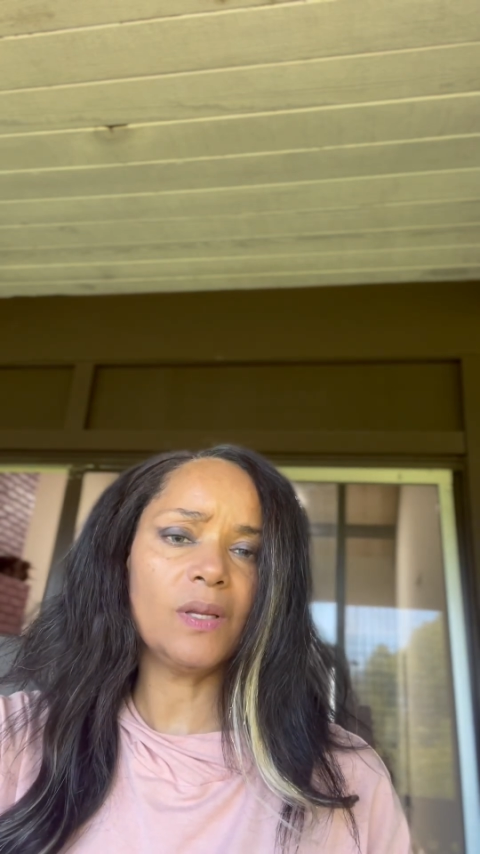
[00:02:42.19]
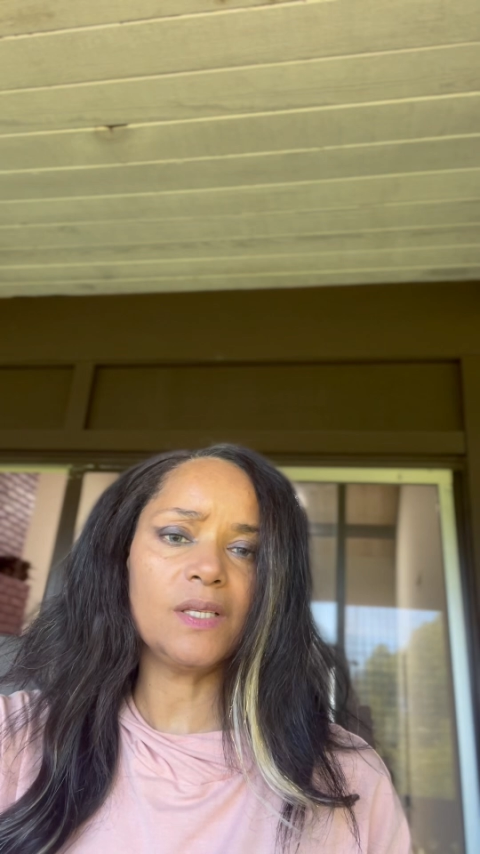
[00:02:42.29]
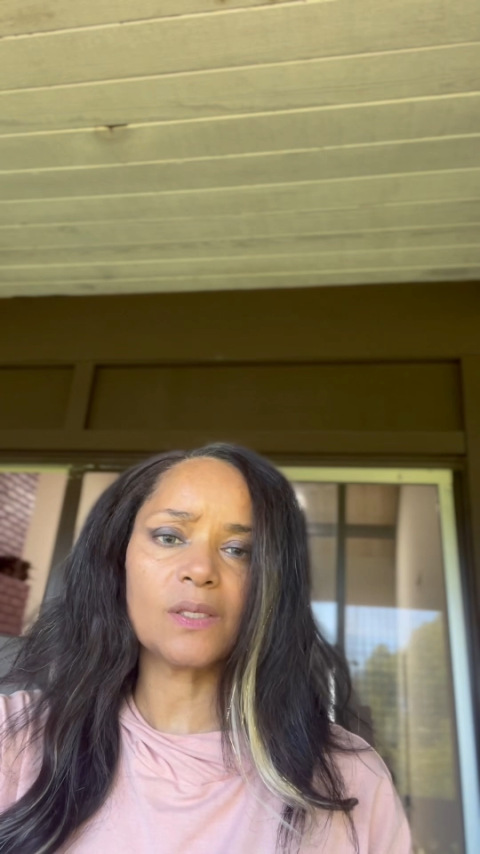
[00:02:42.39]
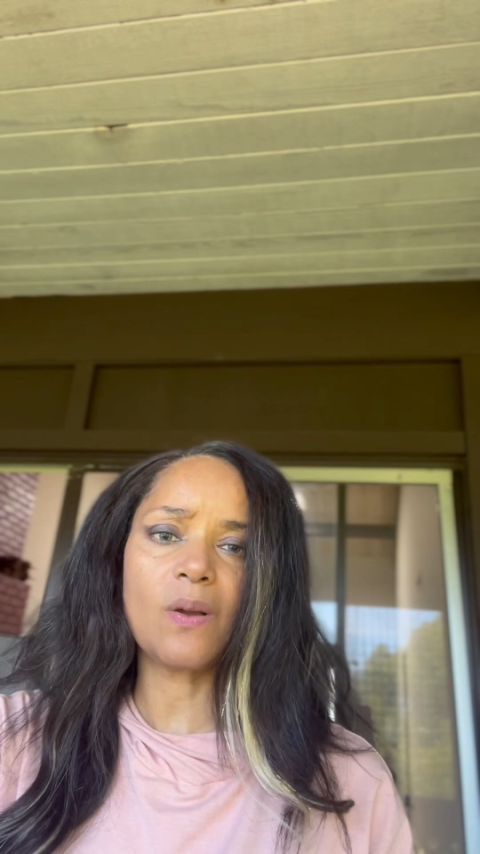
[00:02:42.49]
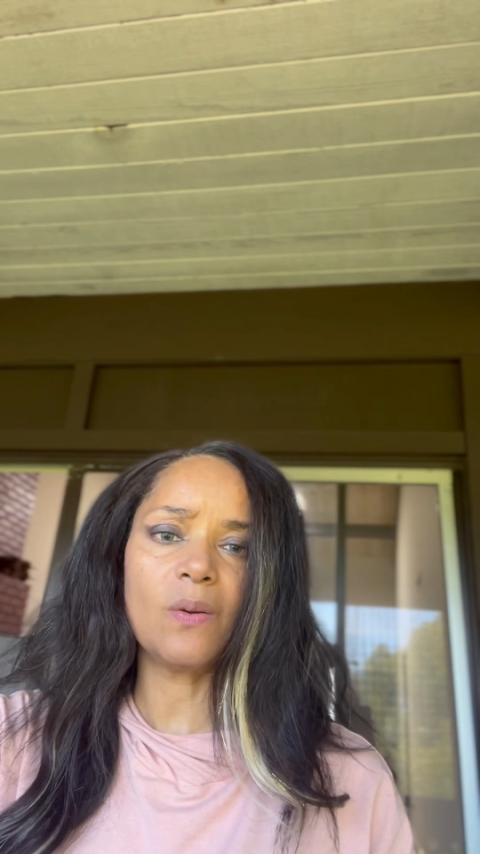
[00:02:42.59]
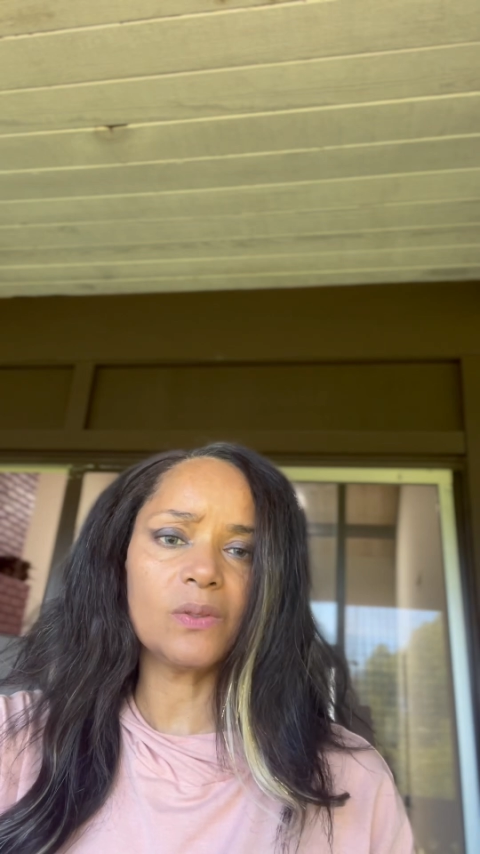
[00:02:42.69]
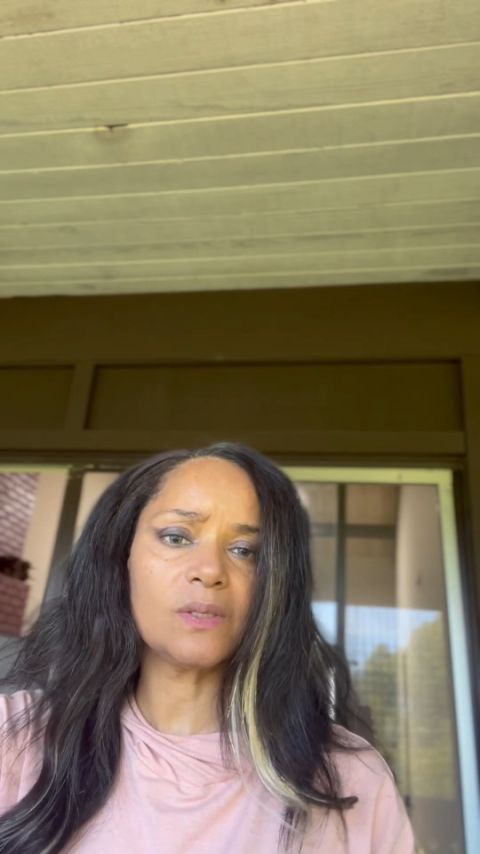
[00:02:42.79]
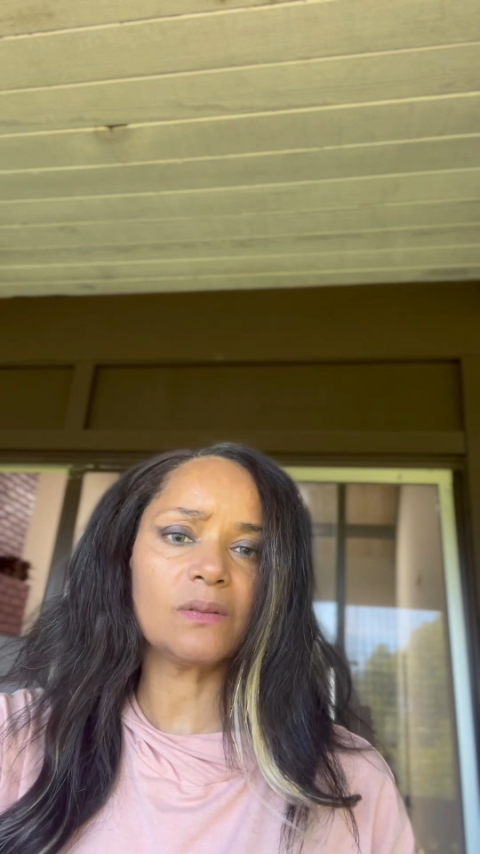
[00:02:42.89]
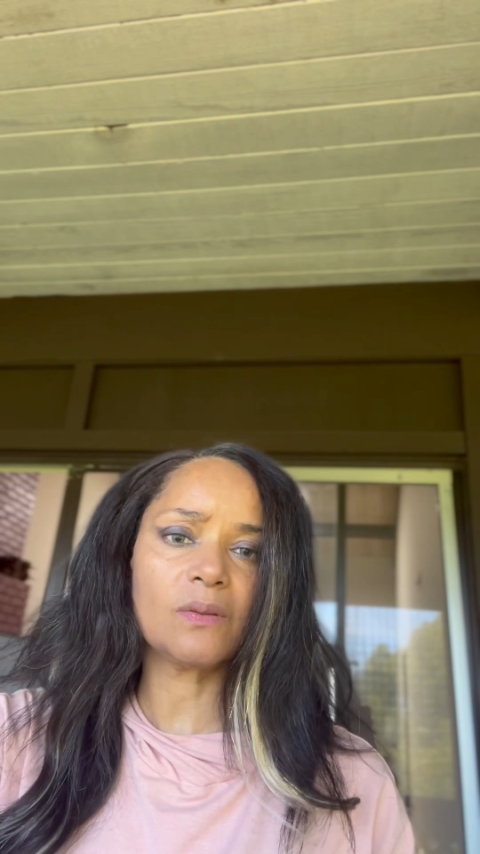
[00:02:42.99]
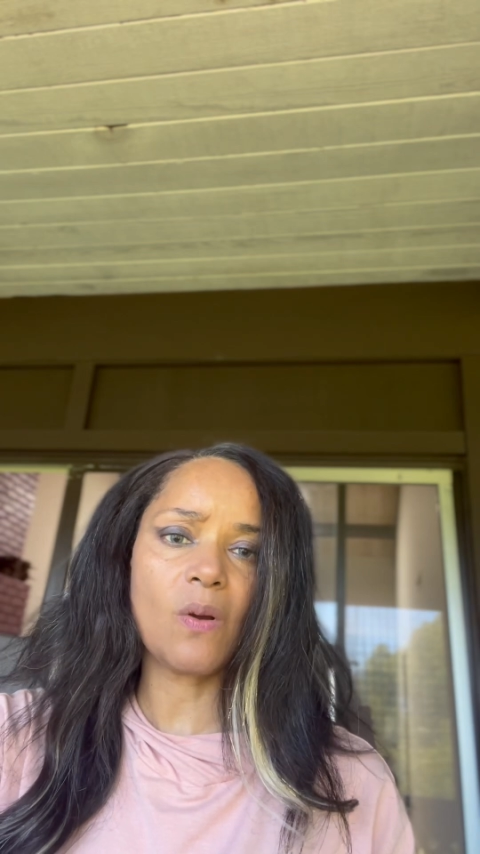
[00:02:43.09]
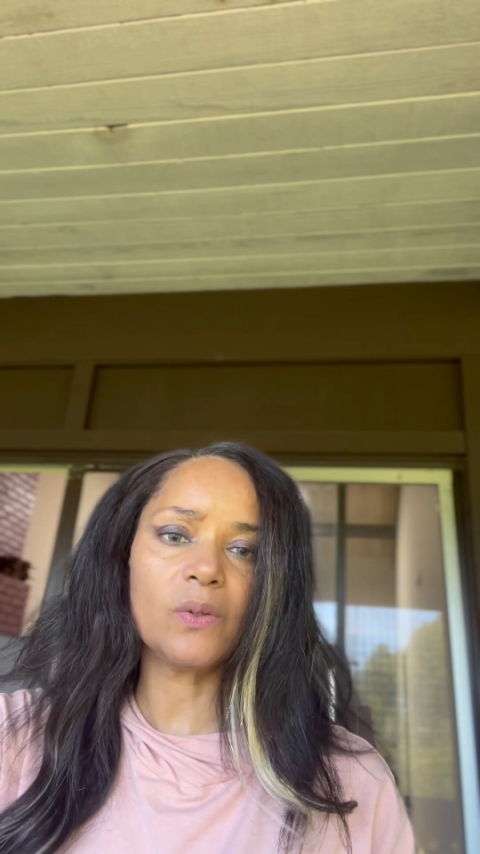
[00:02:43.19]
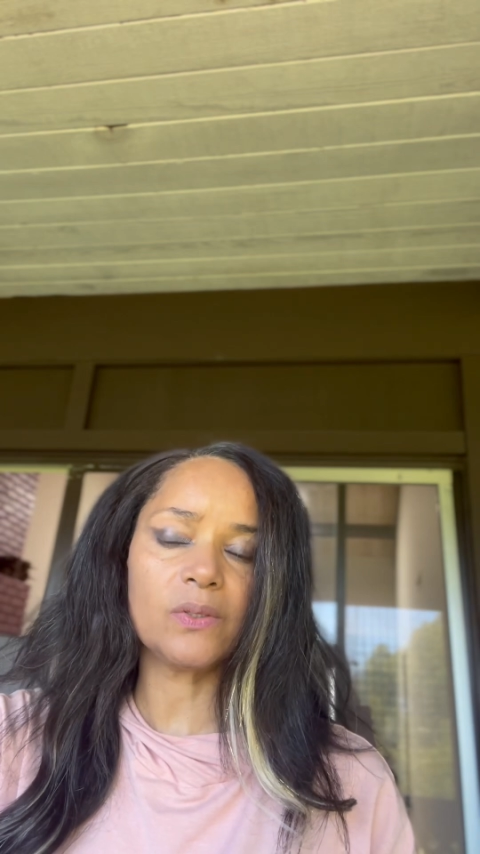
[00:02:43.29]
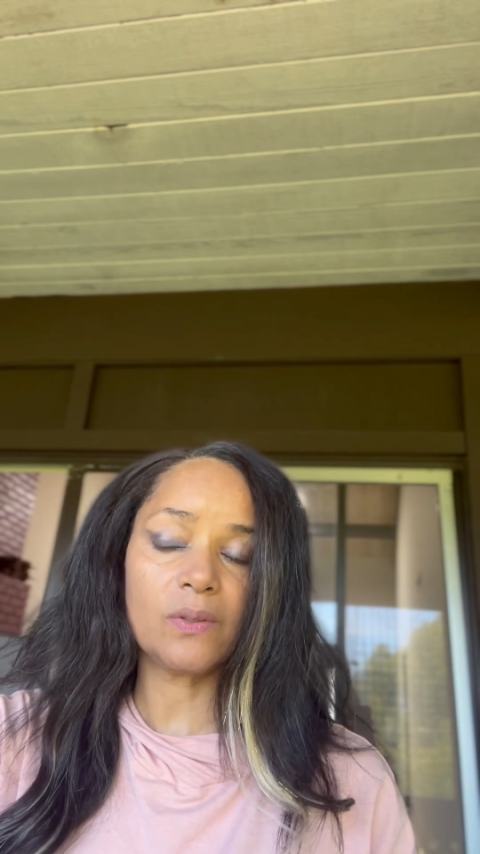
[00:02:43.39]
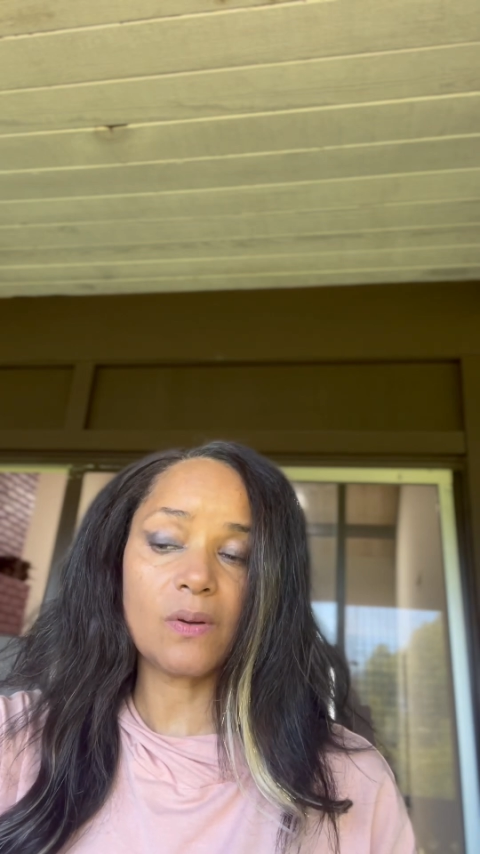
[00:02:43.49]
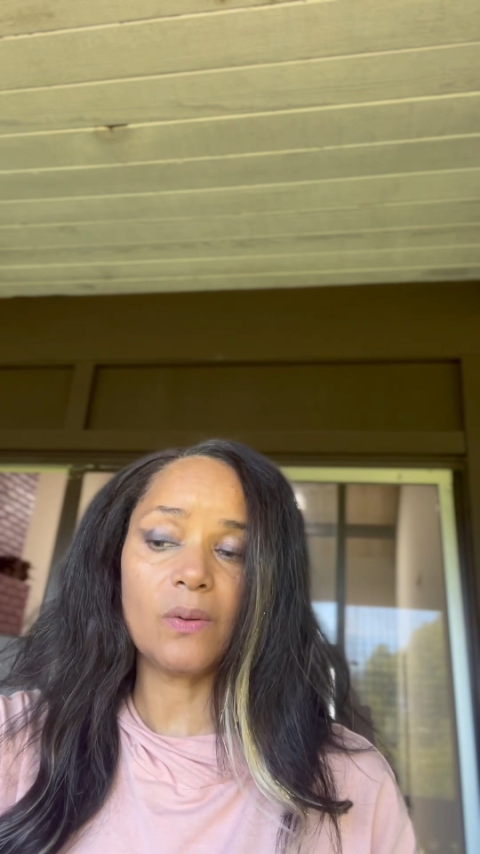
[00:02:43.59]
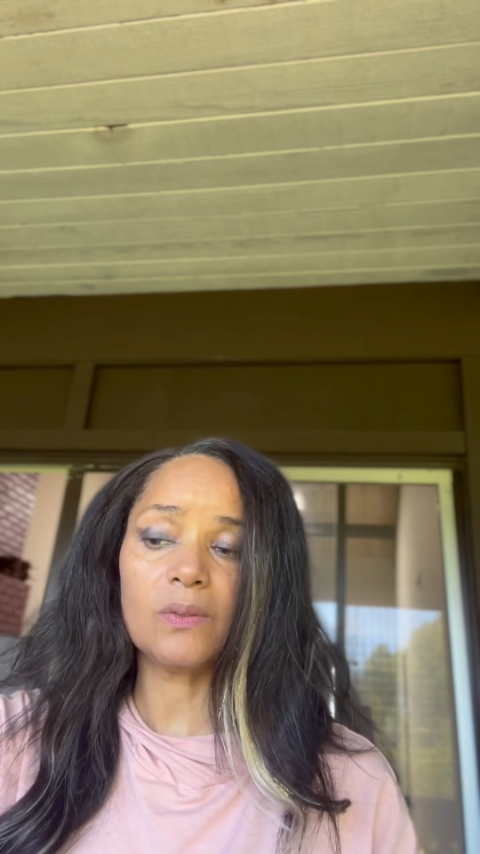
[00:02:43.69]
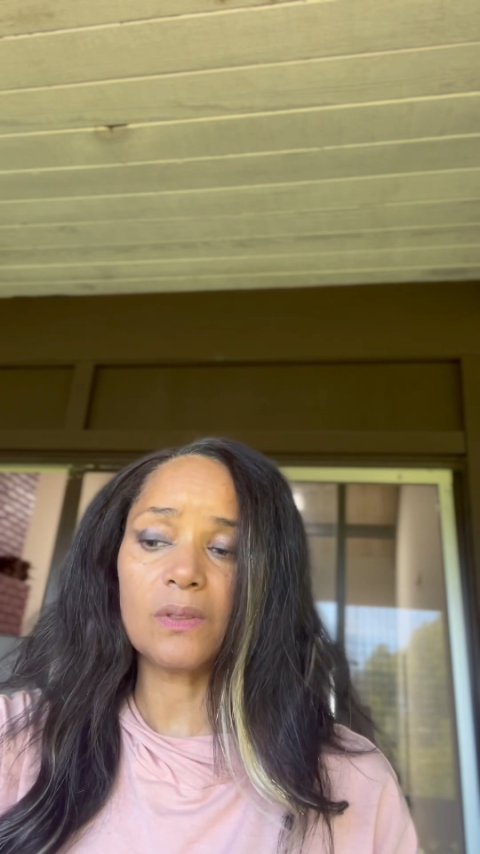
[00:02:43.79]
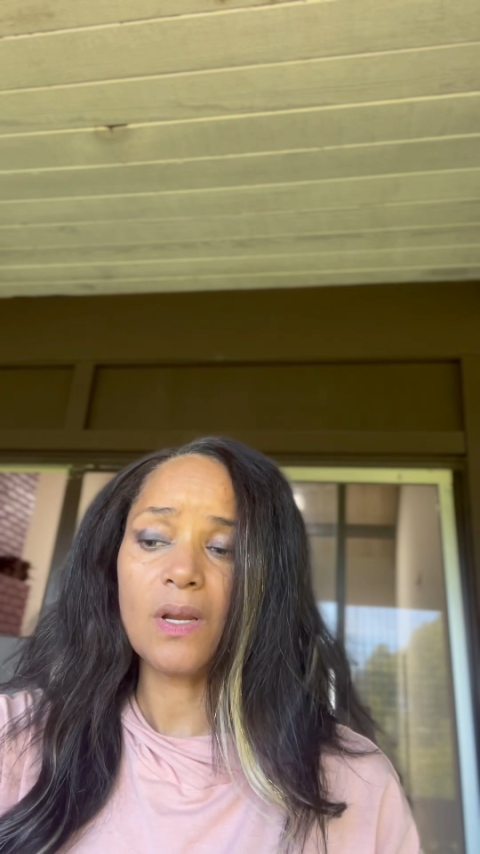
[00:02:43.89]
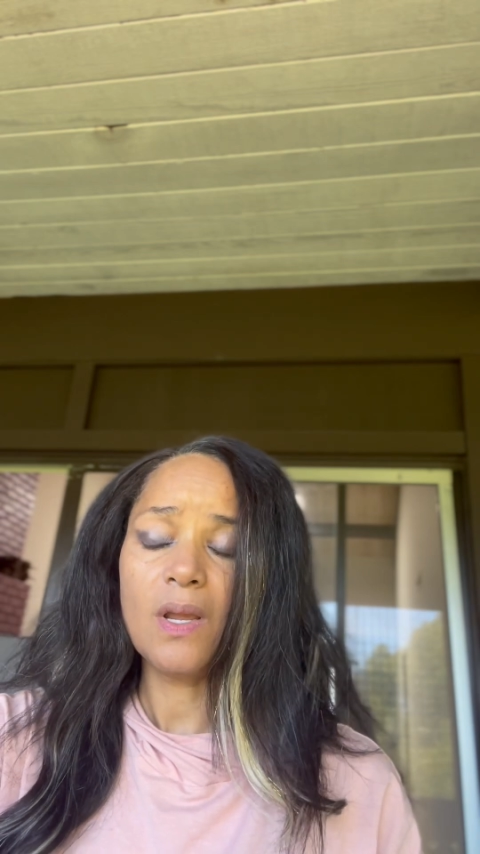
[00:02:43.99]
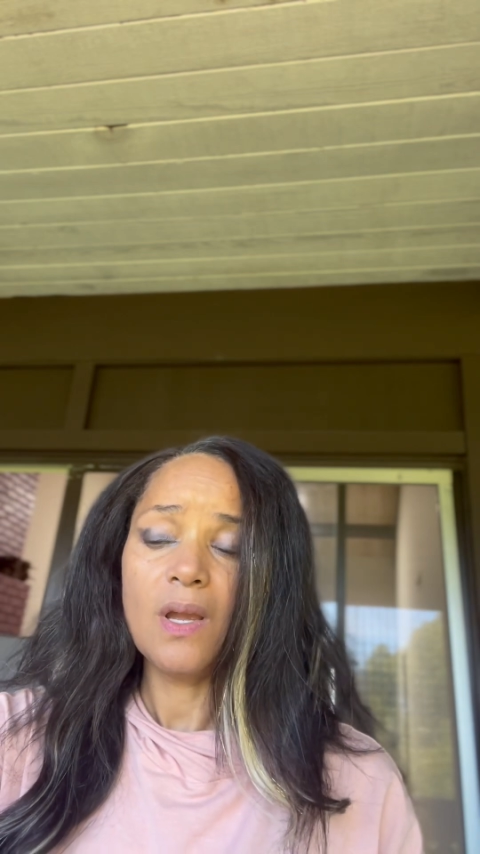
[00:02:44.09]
East Coast, coast to coast,